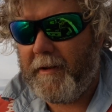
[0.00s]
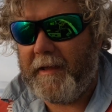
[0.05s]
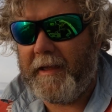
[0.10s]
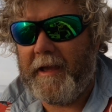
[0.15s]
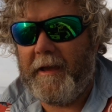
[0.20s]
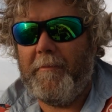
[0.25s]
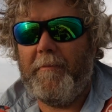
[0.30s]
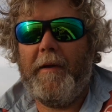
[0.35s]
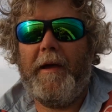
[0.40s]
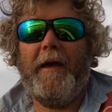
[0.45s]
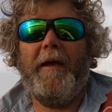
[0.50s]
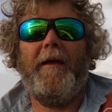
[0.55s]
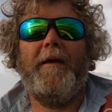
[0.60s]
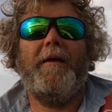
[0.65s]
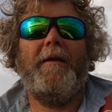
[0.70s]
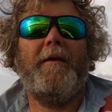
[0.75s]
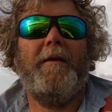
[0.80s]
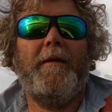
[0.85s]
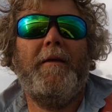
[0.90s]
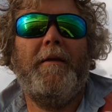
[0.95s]
to come back,
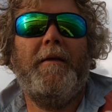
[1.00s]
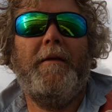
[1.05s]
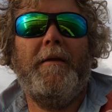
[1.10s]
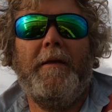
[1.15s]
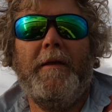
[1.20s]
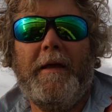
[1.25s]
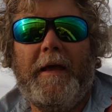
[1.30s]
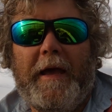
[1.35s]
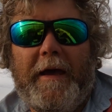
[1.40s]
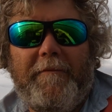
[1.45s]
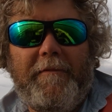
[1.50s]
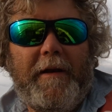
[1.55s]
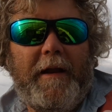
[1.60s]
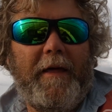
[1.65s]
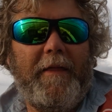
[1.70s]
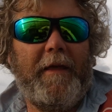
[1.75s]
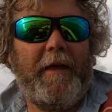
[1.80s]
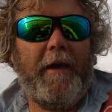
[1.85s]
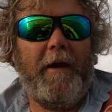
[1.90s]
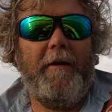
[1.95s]
have
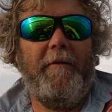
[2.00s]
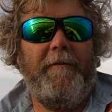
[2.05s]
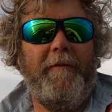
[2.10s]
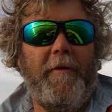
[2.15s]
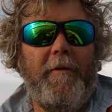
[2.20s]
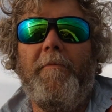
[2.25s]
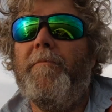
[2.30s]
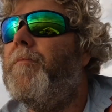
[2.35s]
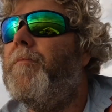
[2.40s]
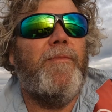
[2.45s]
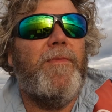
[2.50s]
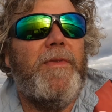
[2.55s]
another go for them.